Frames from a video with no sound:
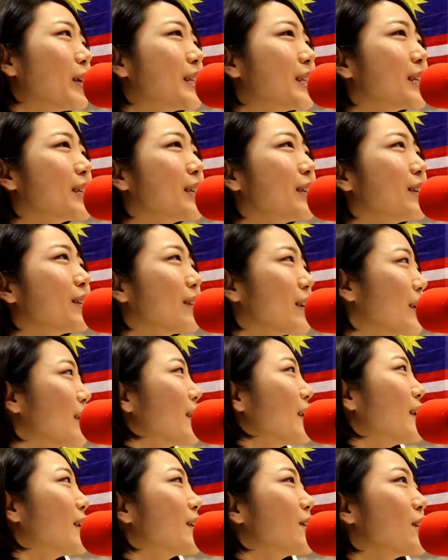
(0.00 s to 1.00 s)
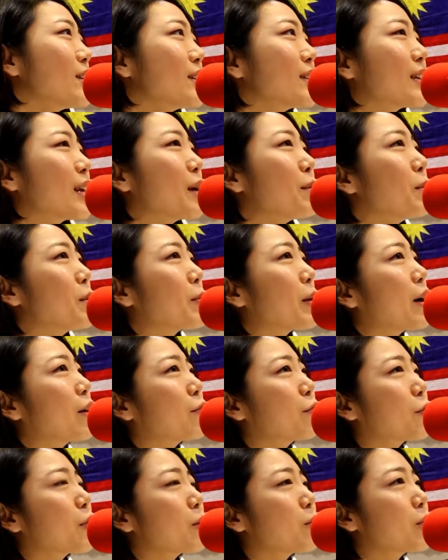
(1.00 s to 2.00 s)
Basically, it just came
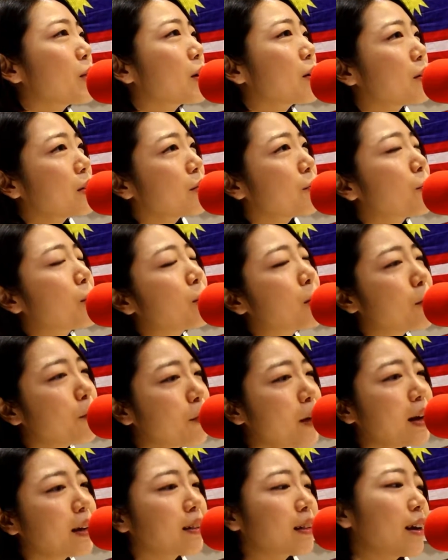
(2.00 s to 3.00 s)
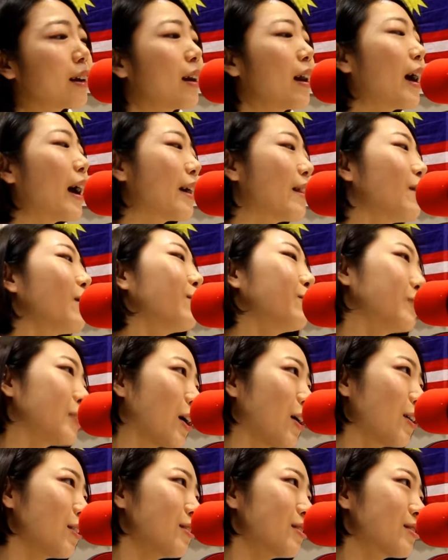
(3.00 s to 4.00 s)
about from the fact that I love
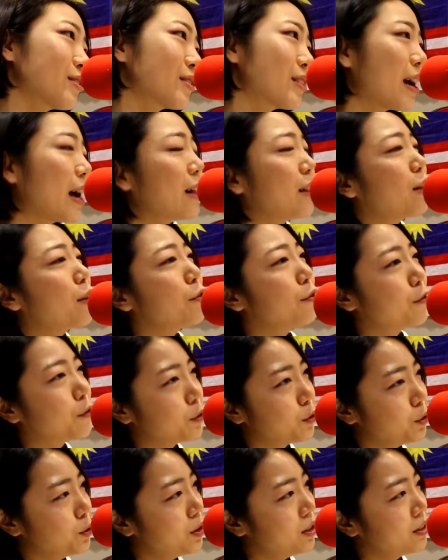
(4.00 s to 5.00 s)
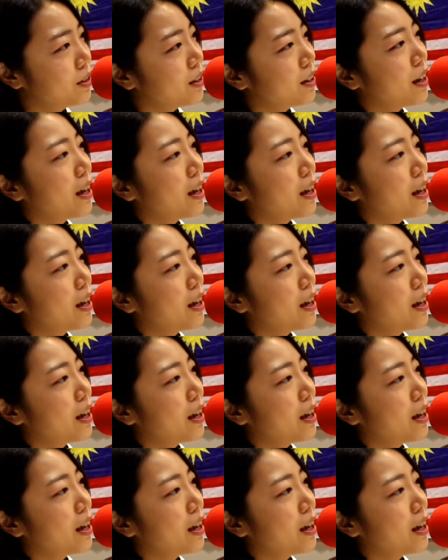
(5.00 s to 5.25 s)
dogs, I love food.